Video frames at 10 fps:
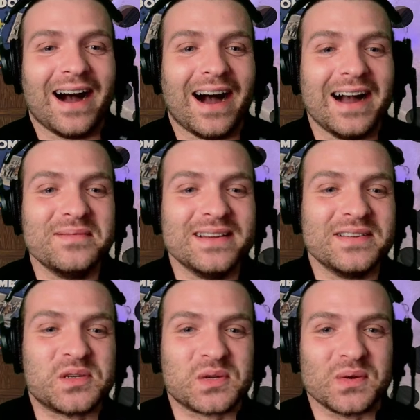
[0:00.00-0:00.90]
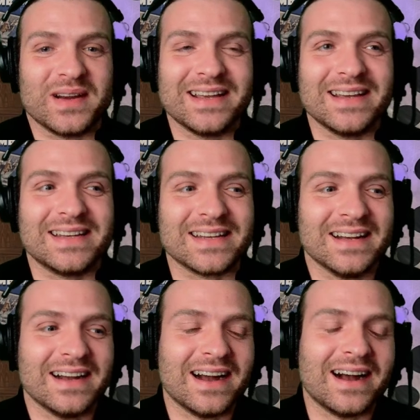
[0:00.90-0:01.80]
I'm intrigued.
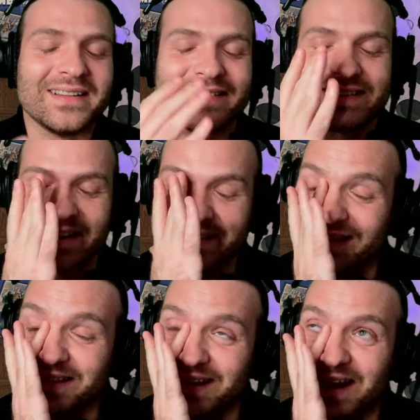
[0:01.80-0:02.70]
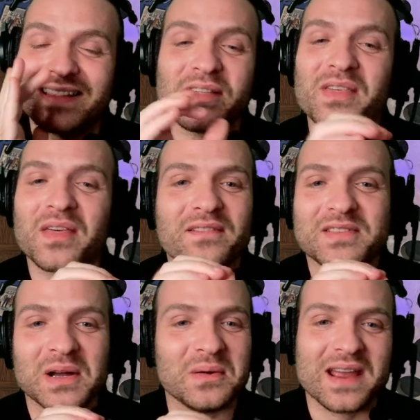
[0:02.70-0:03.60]
They've
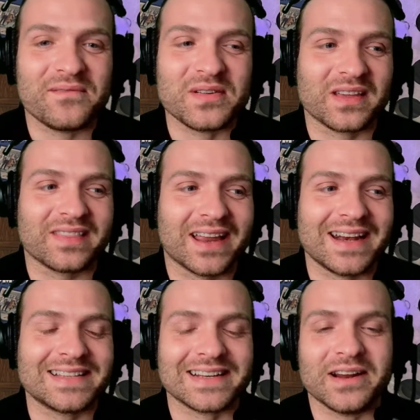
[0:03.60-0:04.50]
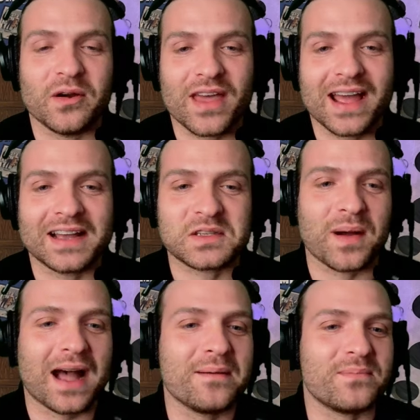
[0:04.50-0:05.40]
told me everything they need to know there. It's
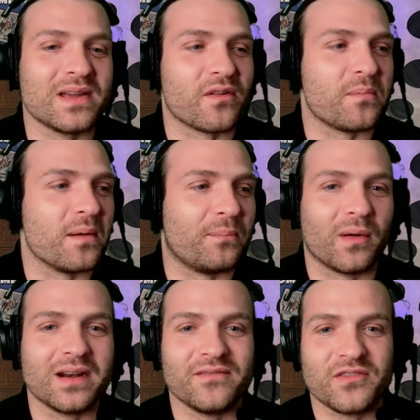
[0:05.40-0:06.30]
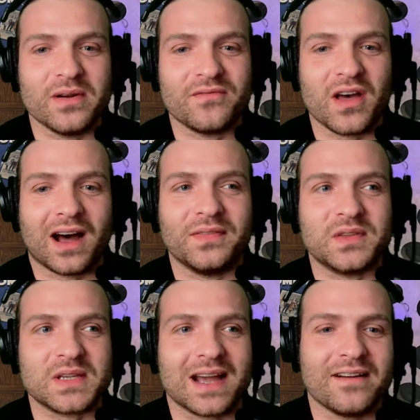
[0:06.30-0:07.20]
Bambi from the point of view of the
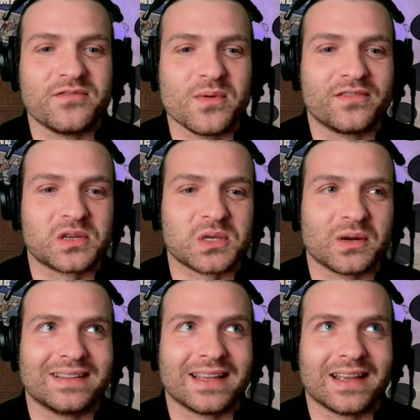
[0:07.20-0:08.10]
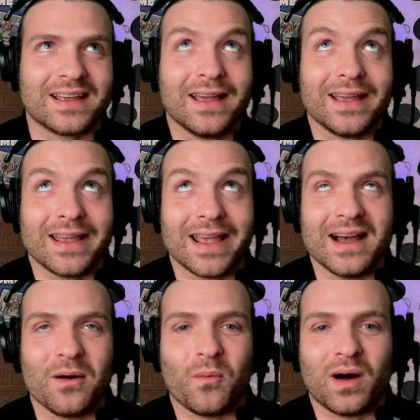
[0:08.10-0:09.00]
hunter. Have you ever shot a deer?
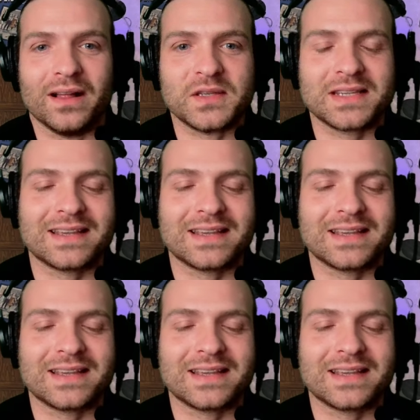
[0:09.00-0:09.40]
Yeah, once.